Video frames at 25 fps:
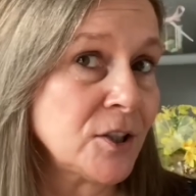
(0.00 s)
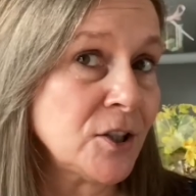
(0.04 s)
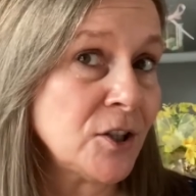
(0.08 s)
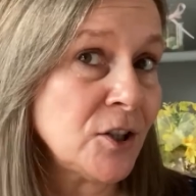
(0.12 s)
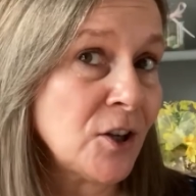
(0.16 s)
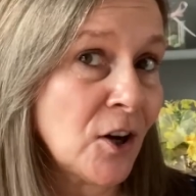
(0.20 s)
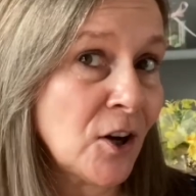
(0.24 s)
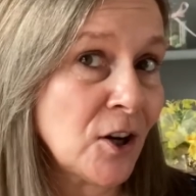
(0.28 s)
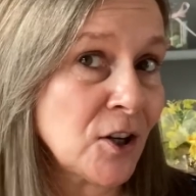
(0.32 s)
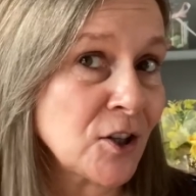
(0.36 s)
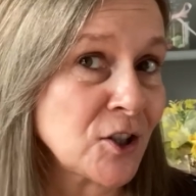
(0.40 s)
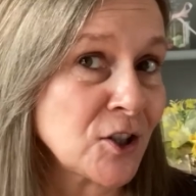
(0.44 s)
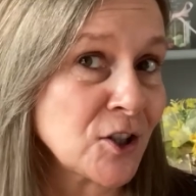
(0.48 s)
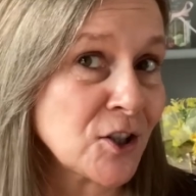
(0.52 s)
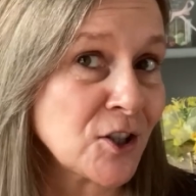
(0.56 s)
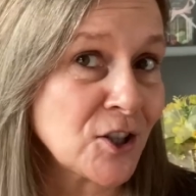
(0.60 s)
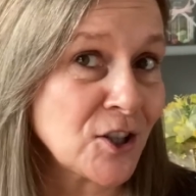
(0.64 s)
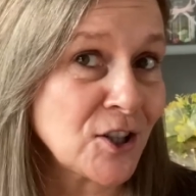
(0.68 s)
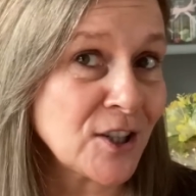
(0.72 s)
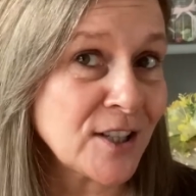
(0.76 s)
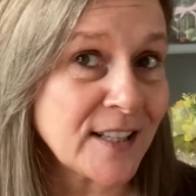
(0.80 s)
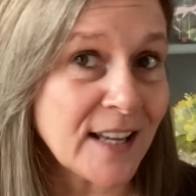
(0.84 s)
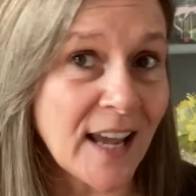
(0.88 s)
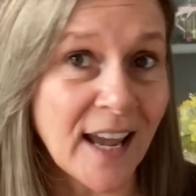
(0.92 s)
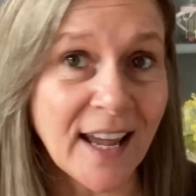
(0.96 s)
Do not
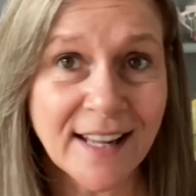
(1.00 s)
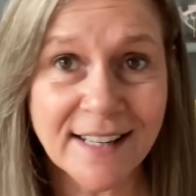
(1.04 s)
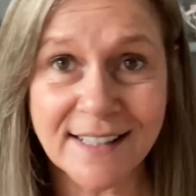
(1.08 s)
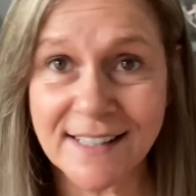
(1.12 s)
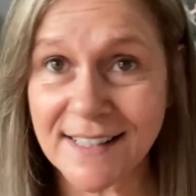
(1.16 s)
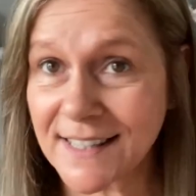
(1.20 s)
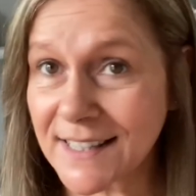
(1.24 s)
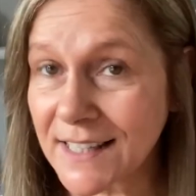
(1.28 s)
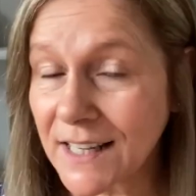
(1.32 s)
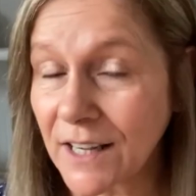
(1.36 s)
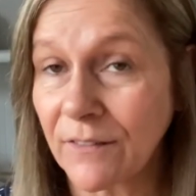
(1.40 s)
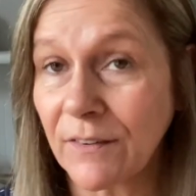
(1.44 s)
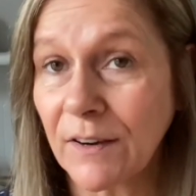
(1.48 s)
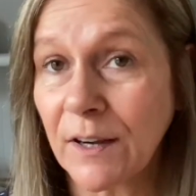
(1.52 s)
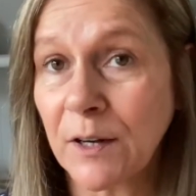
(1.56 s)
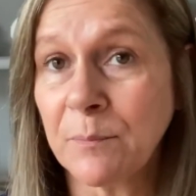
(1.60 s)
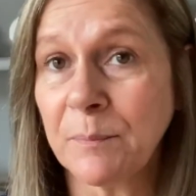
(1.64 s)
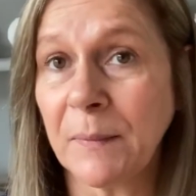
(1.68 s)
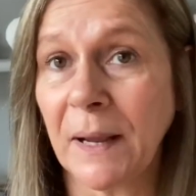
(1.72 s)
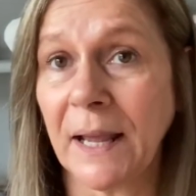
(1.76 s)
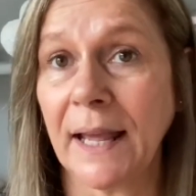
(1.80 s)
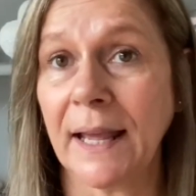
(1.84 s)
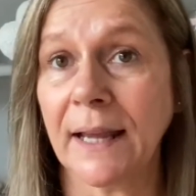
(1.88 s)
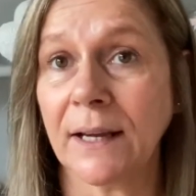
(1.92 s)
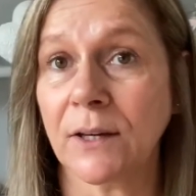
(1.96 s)
adjust your sets. I've had
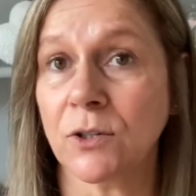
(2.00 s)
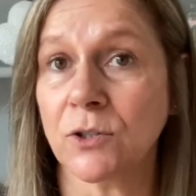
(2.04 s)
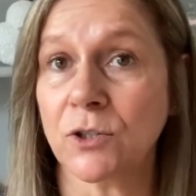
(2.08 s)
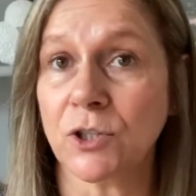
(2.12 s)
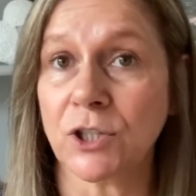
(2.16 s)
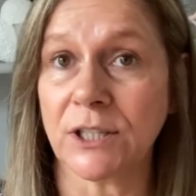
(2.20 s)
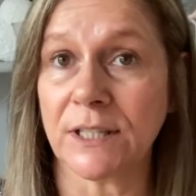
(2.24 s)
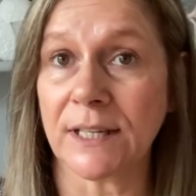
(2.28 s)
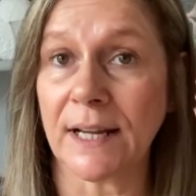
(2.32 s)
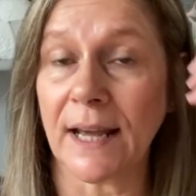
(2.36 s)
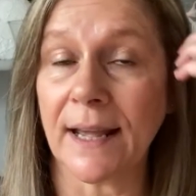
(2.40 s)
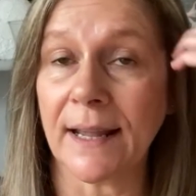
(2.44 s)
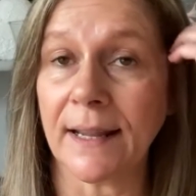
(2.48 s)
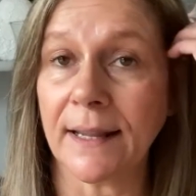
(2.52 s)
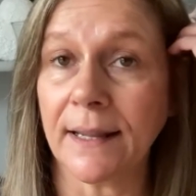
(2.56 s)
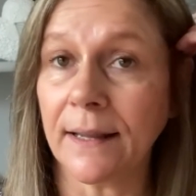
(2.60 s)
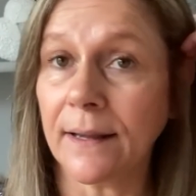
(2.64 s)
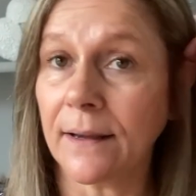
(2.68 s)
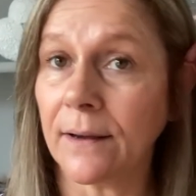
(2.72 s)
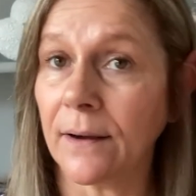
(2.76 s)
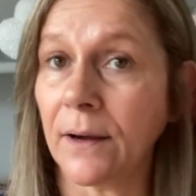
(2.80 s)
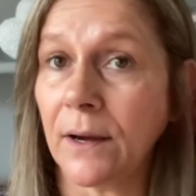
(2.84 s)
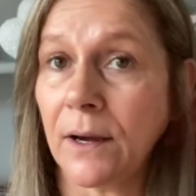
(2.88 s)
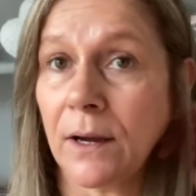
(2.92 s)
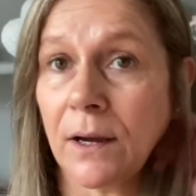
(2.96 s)
my hair cut today,
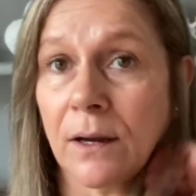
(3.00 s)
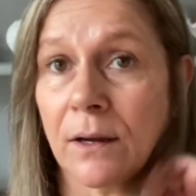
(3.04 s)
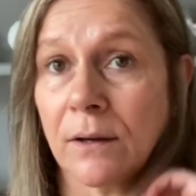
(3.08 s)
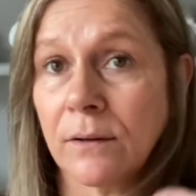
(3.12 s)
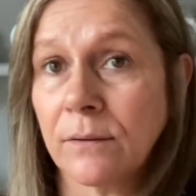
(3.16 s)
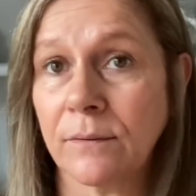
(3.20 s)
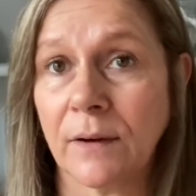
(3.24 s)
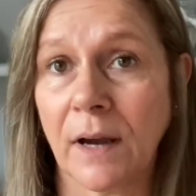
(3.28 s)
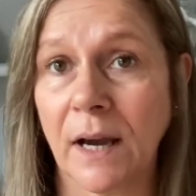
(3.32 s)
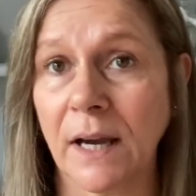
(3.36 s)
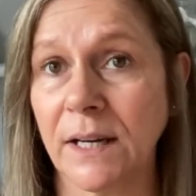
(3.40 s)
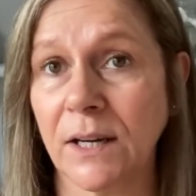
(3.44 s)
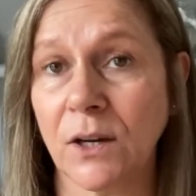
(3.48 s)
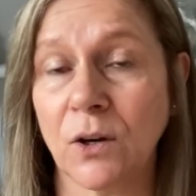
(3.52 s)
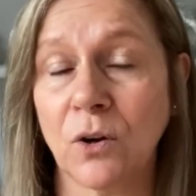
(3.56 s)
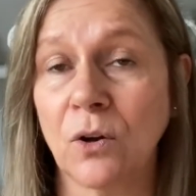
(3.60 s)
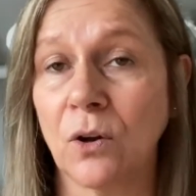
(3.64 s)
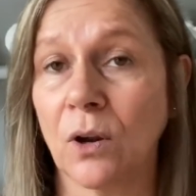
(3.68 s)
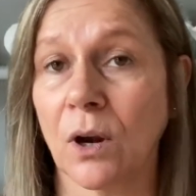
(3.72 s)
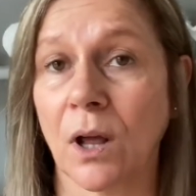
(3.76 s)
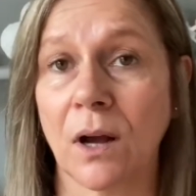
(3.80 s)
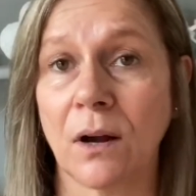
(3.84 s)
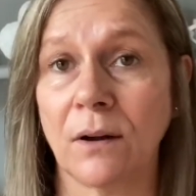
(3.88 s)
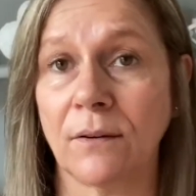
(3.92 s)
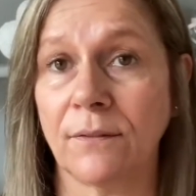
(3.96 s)
had it
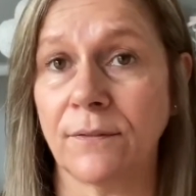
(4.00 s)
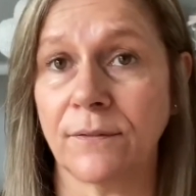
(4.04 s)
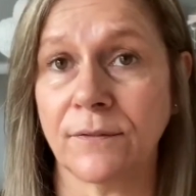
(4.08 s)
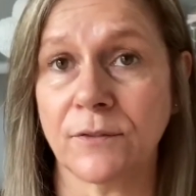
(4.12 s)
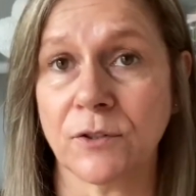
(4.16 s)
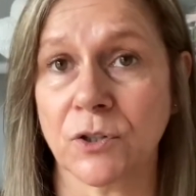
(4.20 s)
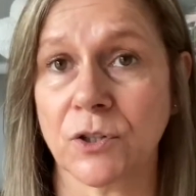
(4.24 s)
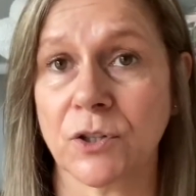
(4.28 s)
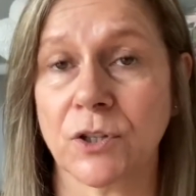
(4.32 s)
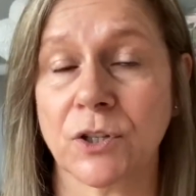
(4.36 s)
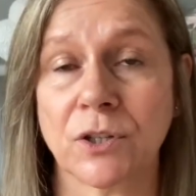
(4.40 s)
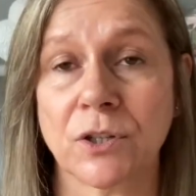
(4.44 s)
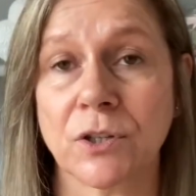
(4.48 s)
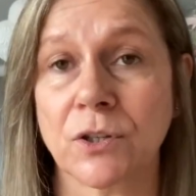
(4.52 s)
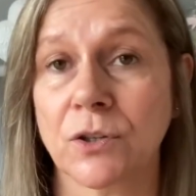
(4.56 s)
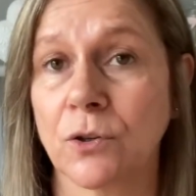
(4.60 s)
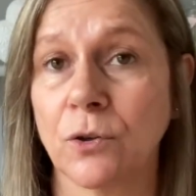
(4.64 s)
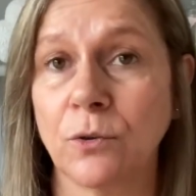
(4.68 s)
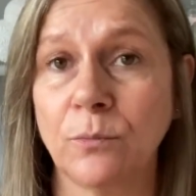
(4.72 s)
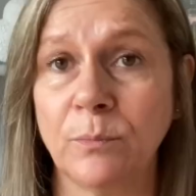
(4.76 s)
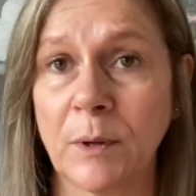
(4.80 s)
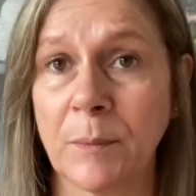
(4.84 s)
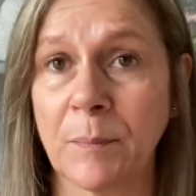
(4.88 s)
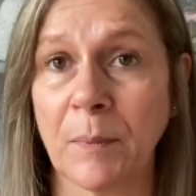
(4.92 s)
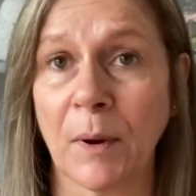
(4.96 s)
all off, just
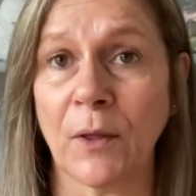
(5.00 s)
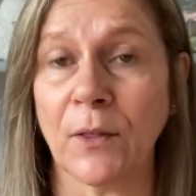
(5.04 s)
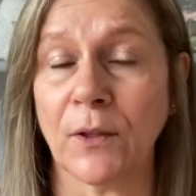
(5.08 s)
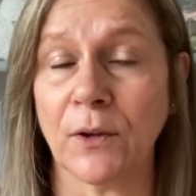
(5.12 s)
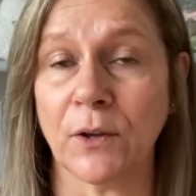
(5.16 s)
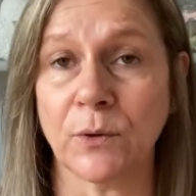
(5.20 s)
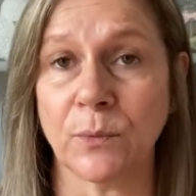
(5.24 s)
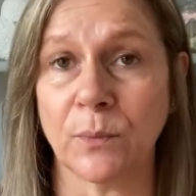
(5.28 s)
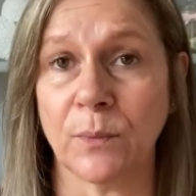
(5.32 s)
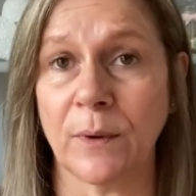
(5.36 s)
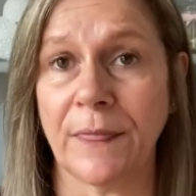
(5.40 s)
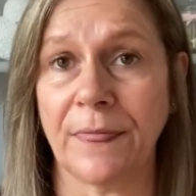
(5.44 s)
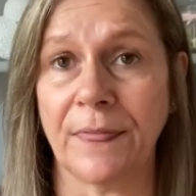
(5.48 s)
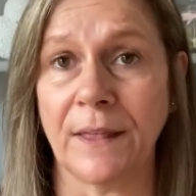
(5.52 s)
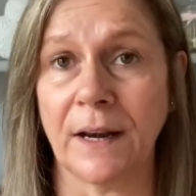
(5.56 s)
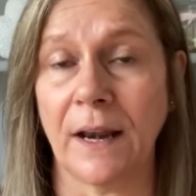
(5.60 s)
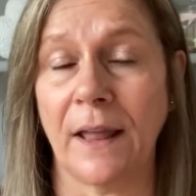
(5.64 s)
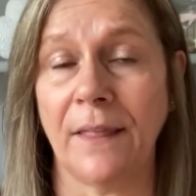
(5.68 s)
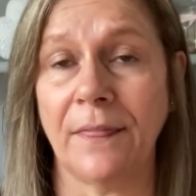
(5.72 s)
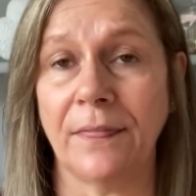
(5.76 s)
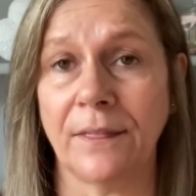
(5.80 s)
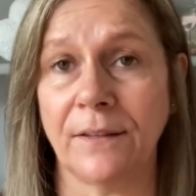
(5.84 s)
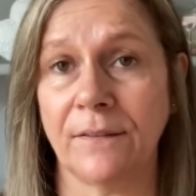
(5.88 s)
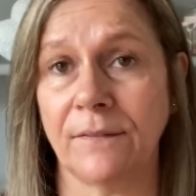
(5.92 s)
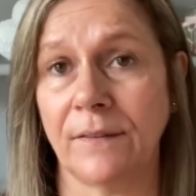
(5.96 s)
couldn't be bothered with the
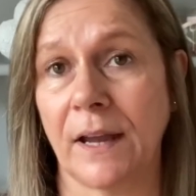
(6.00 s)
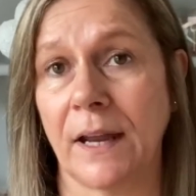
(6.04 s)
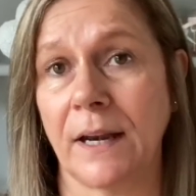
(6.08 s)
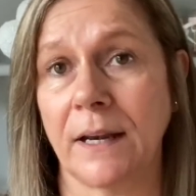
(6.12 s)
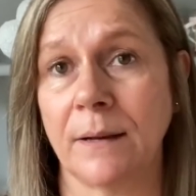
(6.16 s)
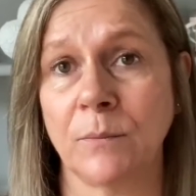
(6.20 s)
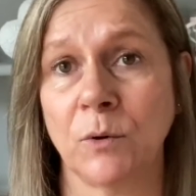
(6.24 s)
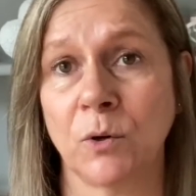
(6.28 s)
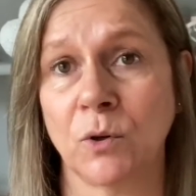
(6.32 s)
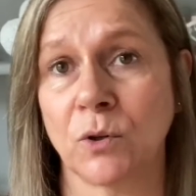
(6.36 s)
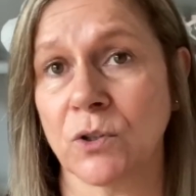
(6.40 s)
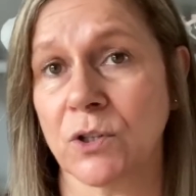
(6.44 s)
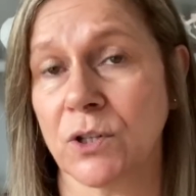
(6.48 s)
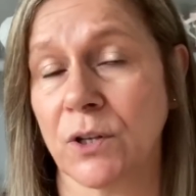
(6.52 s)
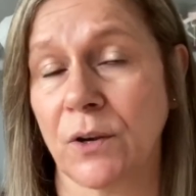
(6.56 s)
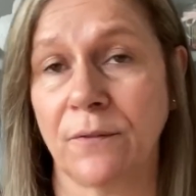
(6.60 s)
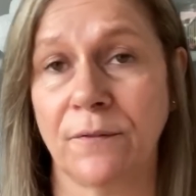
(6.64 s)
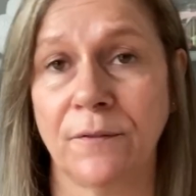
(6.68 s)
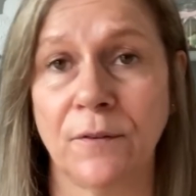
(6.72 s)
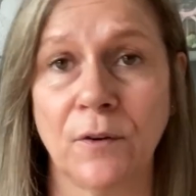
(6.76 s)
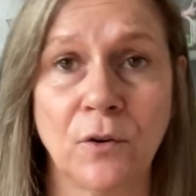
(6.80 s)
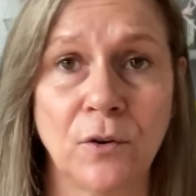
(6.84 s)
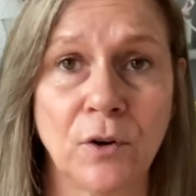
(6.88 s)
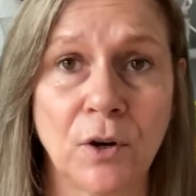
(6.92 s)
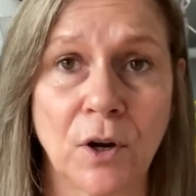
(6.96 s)
length of it anymore. So
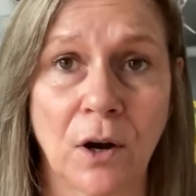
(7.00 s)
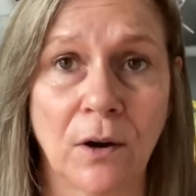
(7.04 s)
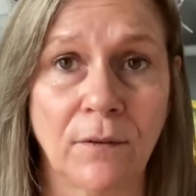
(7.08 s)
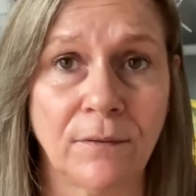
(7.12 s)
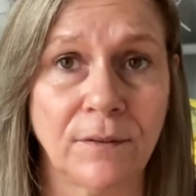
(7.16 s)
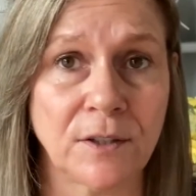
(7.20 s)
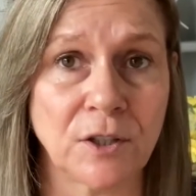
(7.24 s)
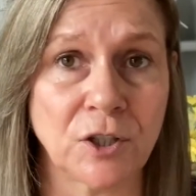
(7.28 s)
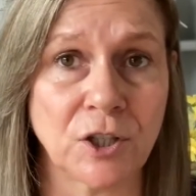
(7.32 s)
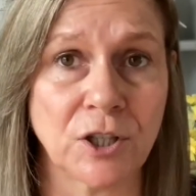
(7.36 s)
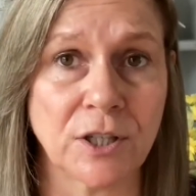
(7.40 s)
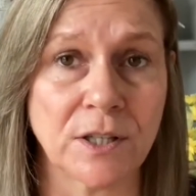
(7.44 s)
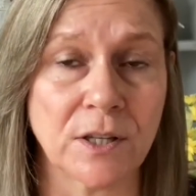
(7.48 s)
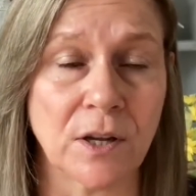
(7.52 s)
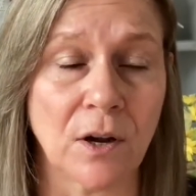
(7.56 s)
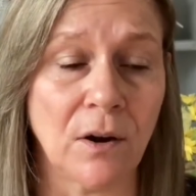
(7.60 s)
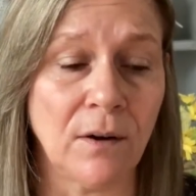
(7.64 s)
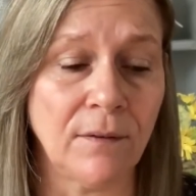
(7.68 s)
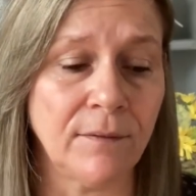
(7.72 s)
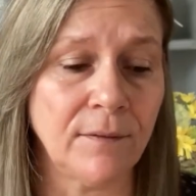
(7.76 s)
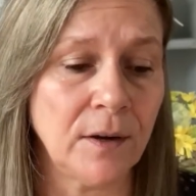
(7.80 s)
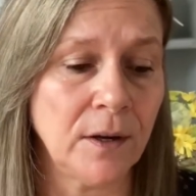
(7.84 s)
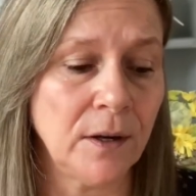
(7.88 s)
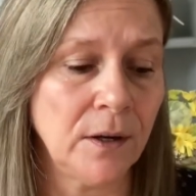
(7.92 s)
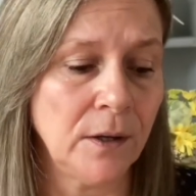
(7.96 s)
4.5 inches
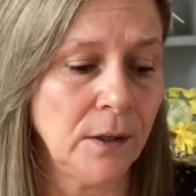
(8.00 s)
off.